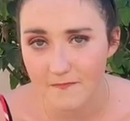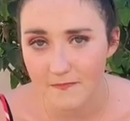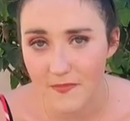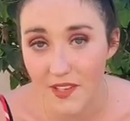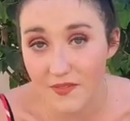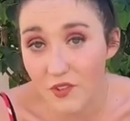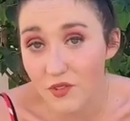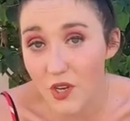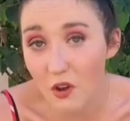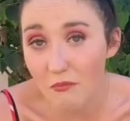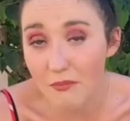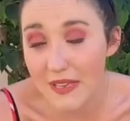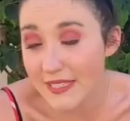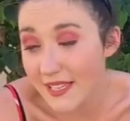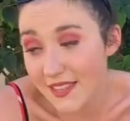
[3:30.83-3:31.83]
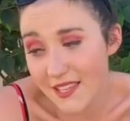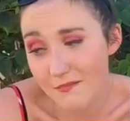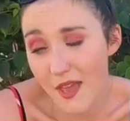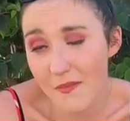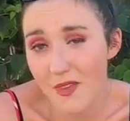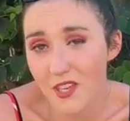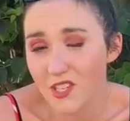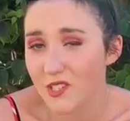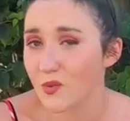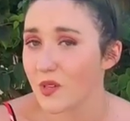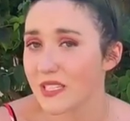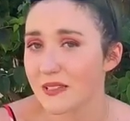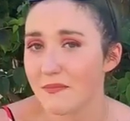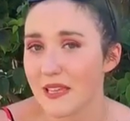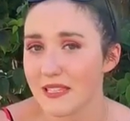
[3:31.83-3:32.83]
If you don't miss it, then maybe it just
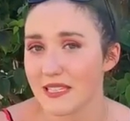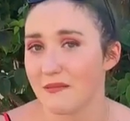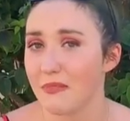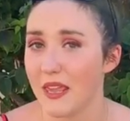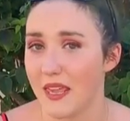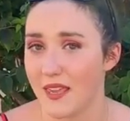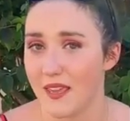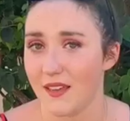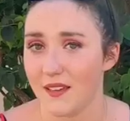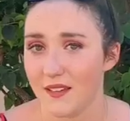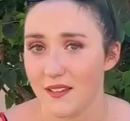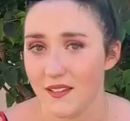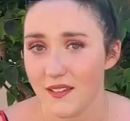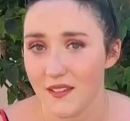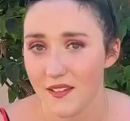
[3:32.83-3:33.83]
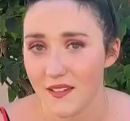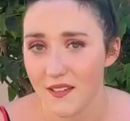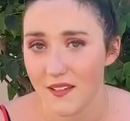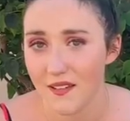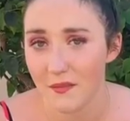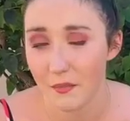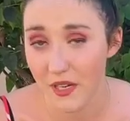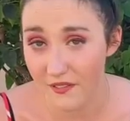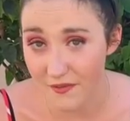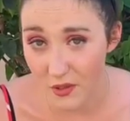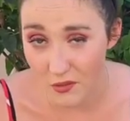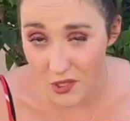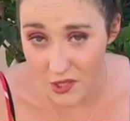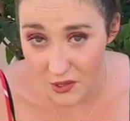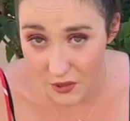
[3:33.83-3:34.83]
wasn't meant to be. But if
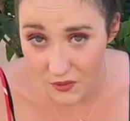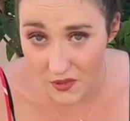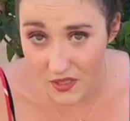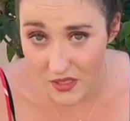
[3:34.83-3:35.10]
you do,